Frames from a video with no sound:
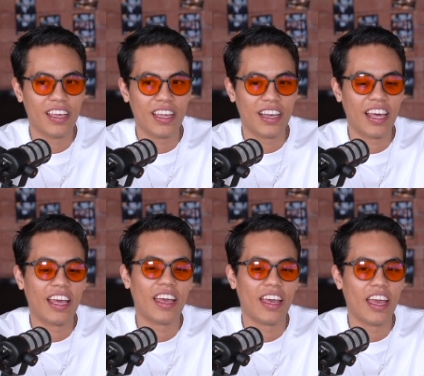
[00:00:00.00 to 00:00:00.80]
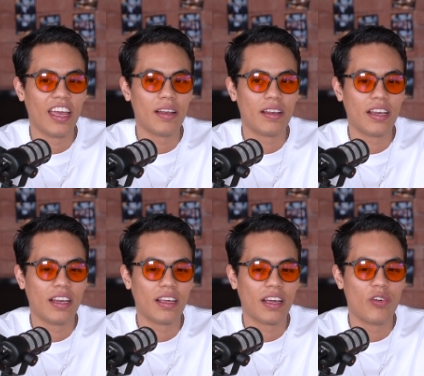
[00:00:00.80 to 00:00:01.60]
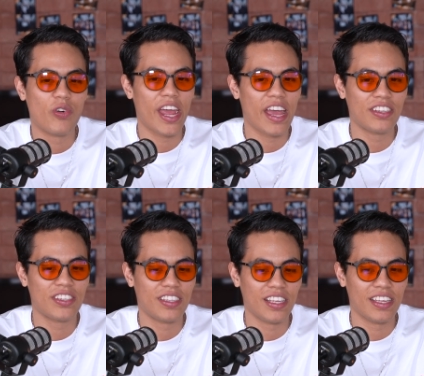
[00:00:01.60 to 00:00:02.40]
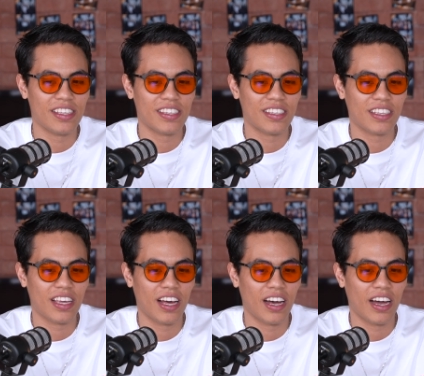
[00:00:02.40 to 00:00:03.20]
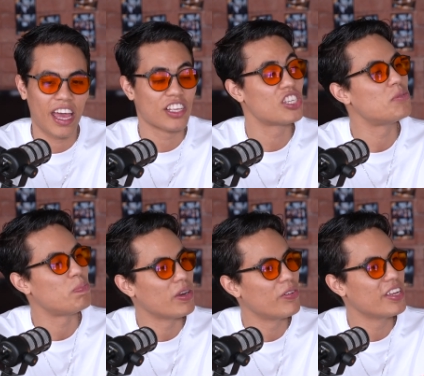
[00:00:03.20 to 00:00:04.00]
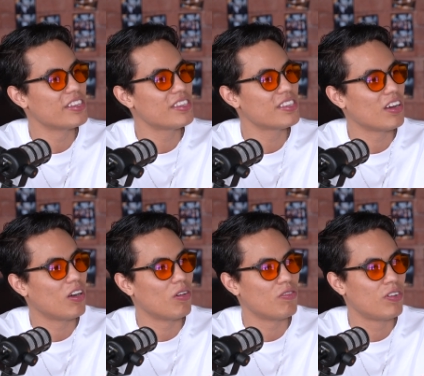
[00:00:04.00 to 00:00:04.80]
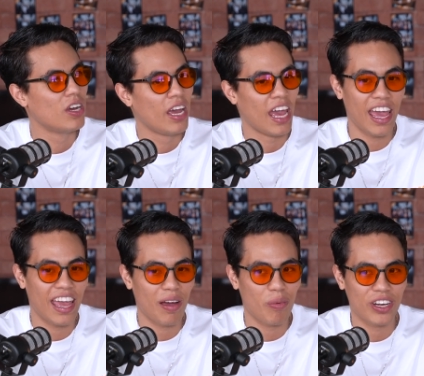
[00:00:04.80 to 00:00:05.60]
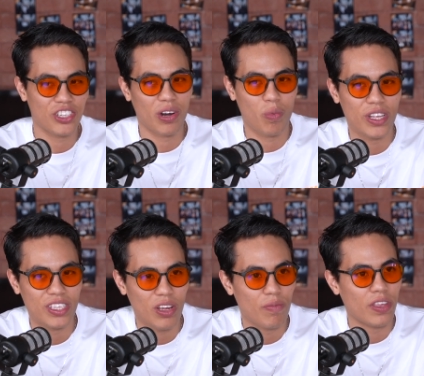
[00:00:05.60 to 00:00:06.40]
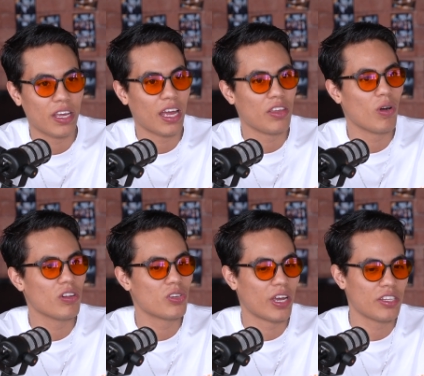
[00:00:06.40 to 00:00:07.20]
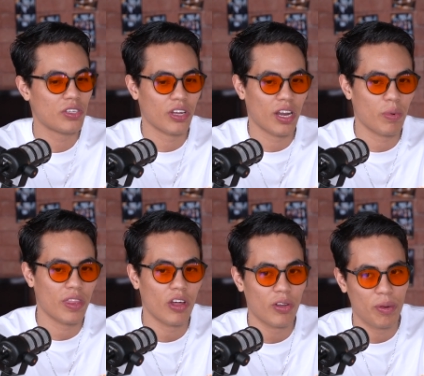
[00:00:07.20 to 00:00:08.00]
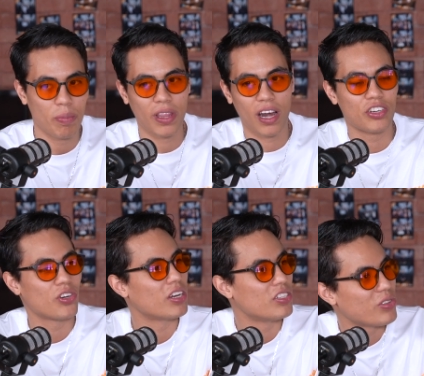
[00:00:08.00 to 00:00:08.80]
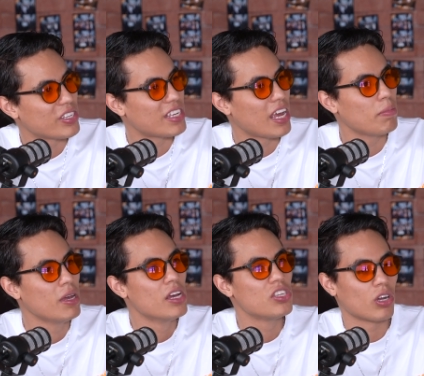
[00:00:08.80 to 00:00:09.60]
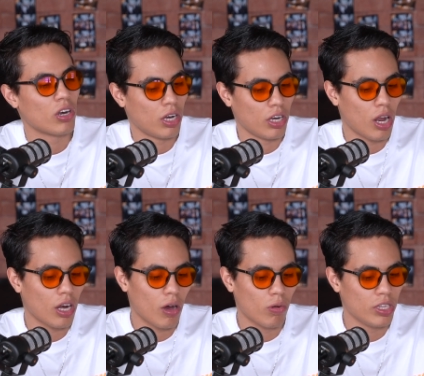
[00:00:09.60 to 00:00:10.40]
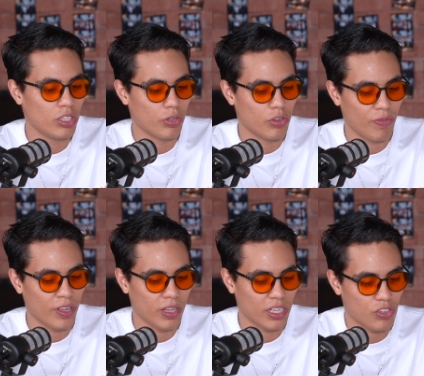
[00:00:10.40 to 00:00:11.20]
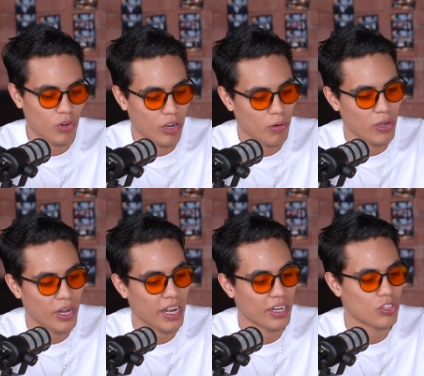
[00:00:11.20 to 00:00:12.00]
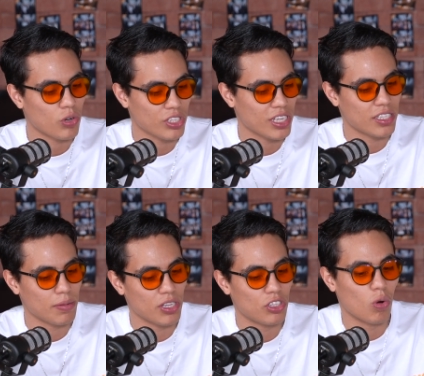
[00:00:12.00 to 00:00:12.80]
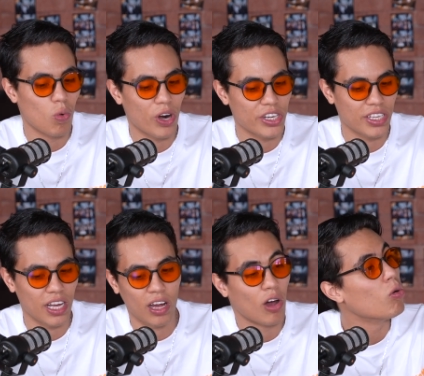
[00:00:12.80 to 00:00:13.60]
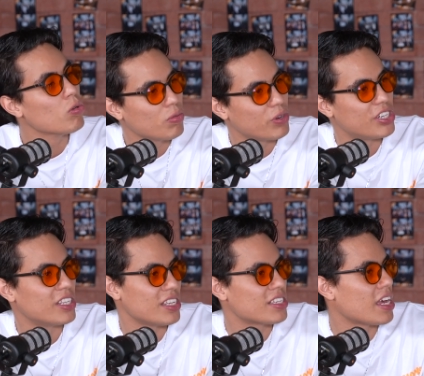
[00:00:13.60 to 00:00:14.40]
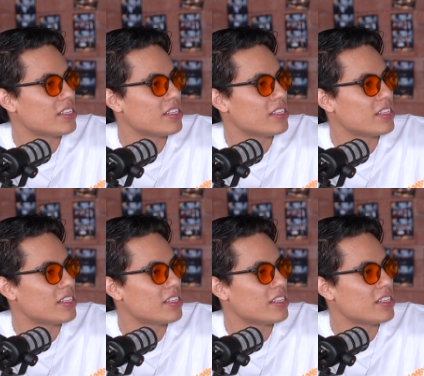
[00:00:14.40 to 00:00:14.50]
it creates this experience of, hey, I want to try to win something, and you also get to connect with other people that are trying to do the same. So not only do you build a strong community and a strong sentiment towards a goal, which in this case